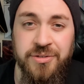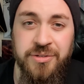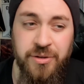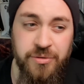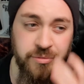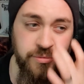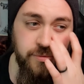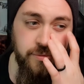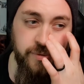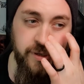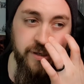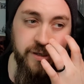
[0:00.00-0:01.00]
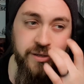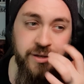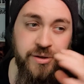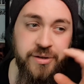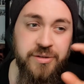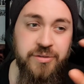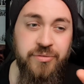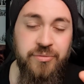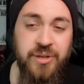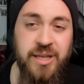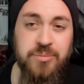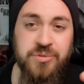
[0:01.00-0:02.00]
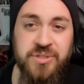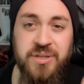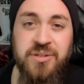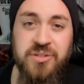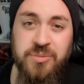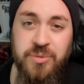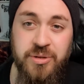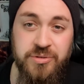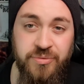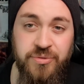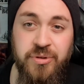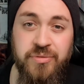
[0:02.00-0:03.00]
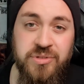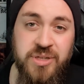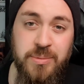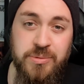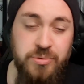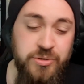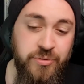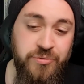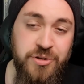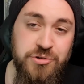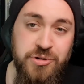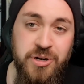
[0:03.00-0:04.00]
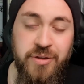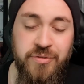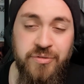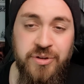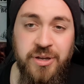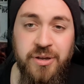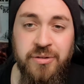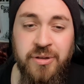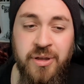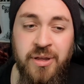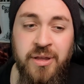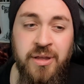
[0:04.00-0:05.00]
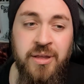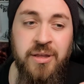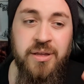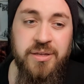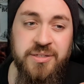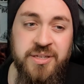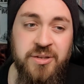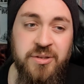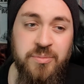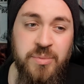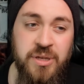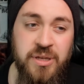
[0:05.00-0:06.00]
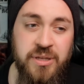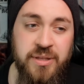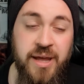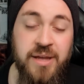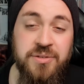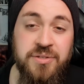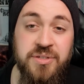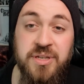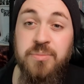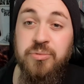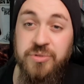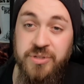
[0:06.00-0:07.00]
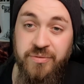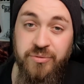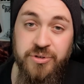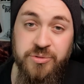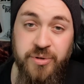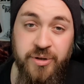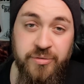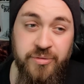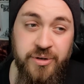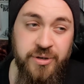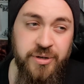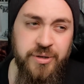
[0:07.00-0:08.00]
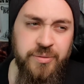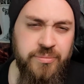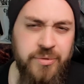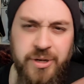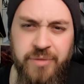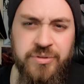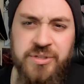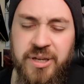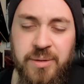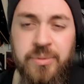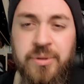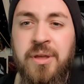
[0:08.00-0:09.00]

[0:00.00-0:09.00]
So when the guy from the label sent it to me, there's a few other tapes which I'll feature in another video. He sent me that, Seep was the other one as well, and another tape.